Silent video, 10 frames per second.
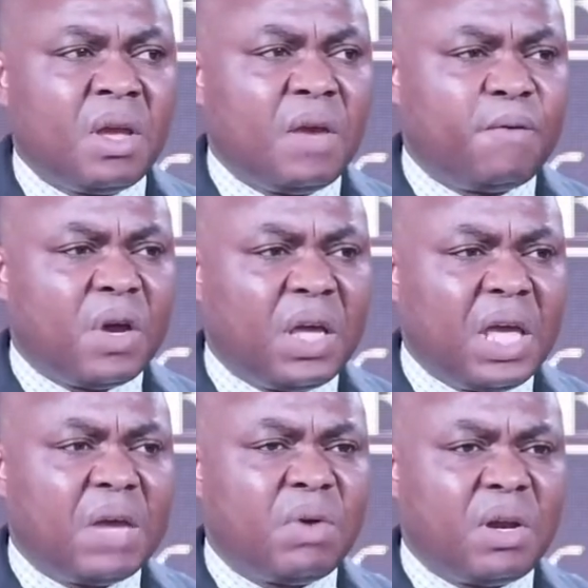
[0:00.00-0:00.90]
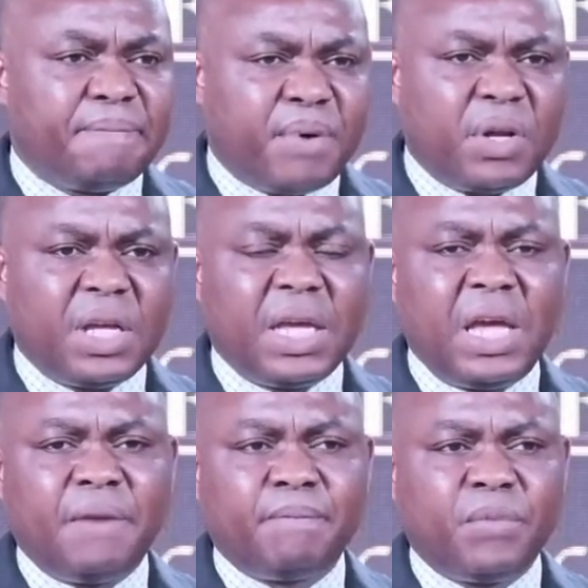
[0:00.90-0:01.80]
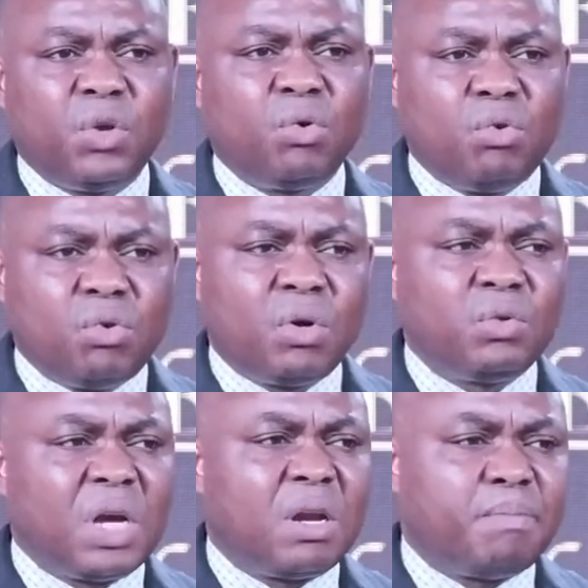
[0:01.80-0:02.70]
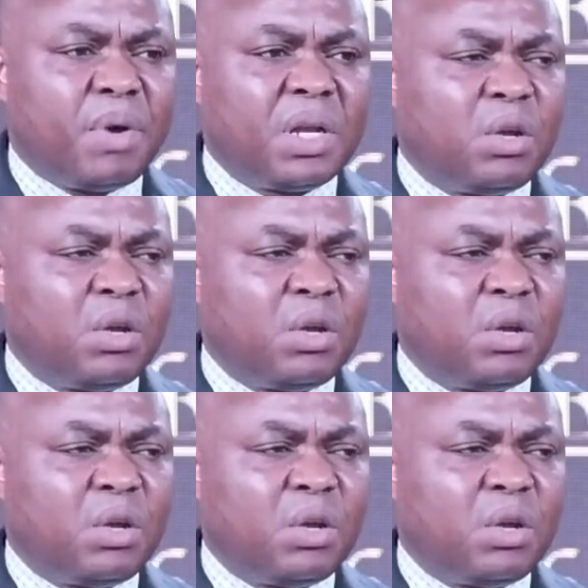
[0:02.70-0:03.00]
If you're here, you are not born again. You know you are not born again.